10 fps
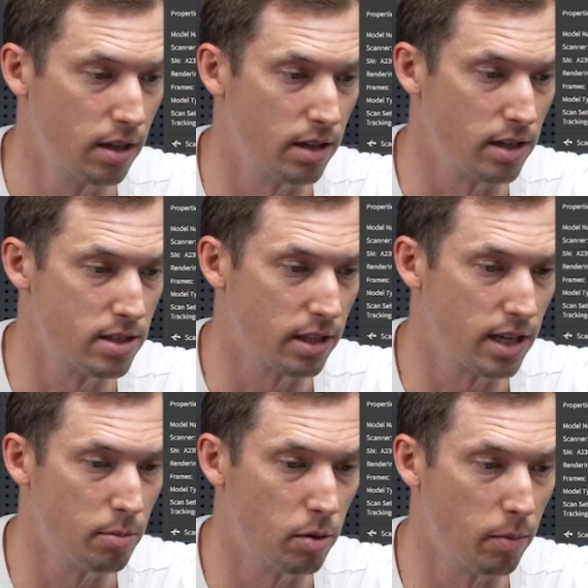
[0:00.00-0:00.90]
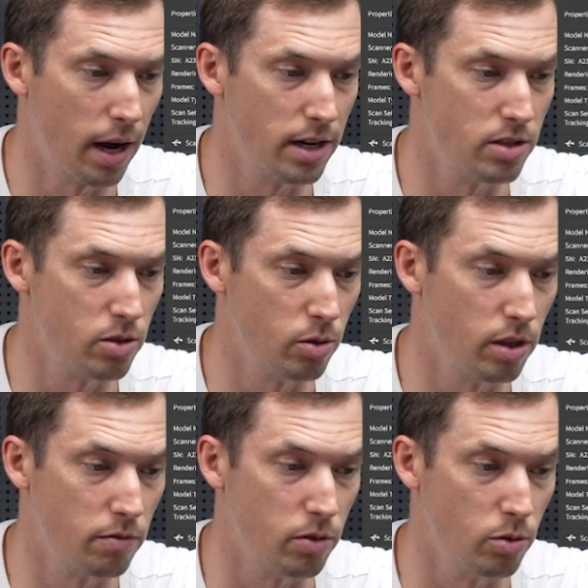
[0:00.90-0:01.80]
Things to keep in mind too, that
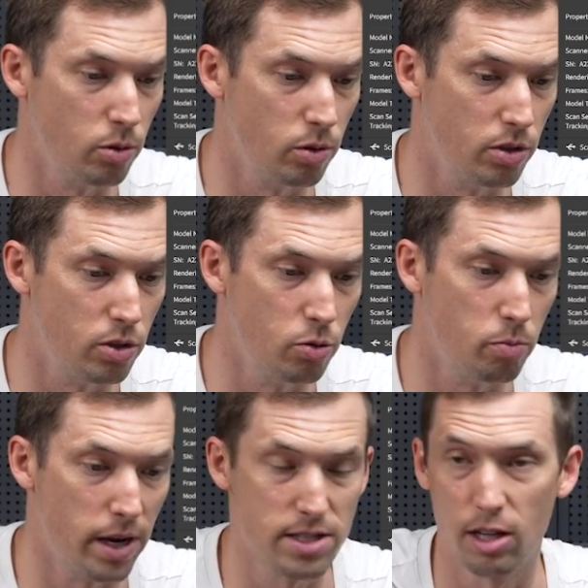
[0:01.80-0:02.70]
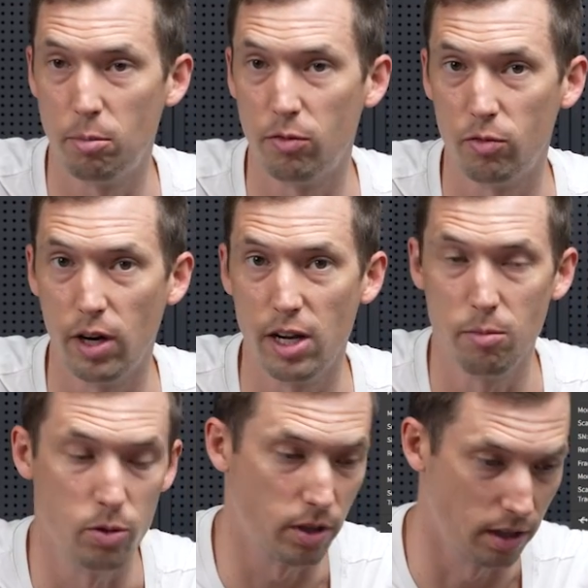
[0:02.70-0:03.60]
if you do mess up a
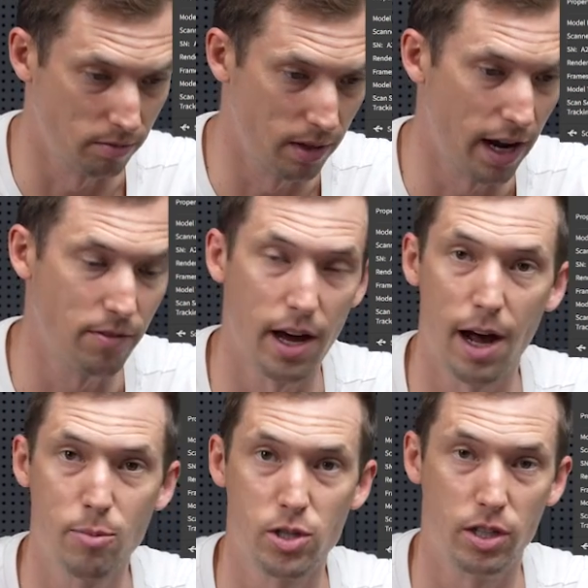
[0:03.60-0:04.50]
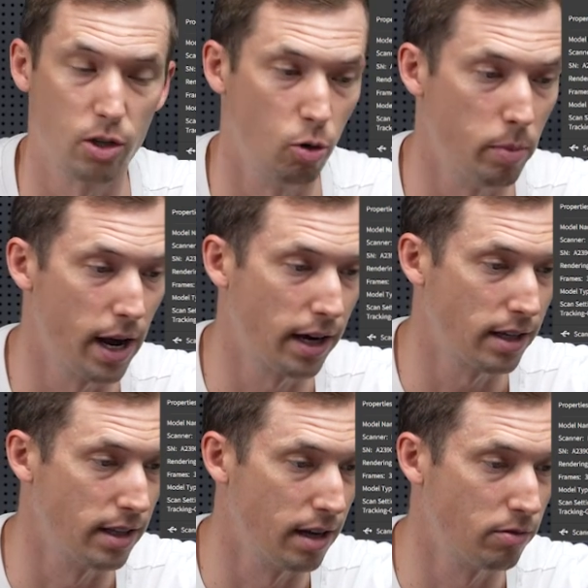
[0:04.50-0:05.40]
frame, you can have the option to go back
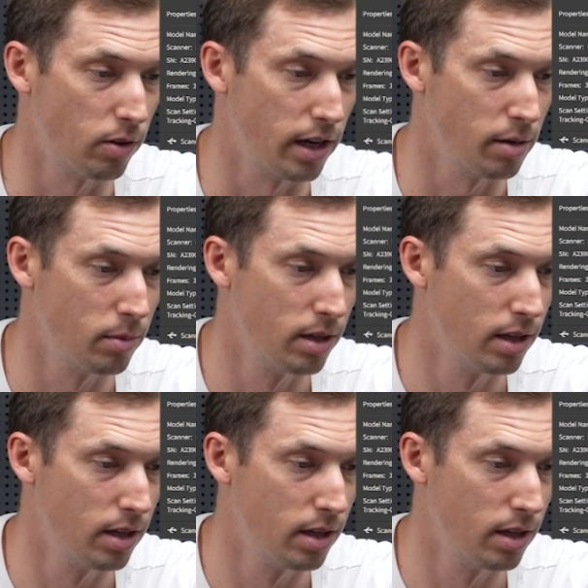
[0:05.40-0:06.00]
in that frame.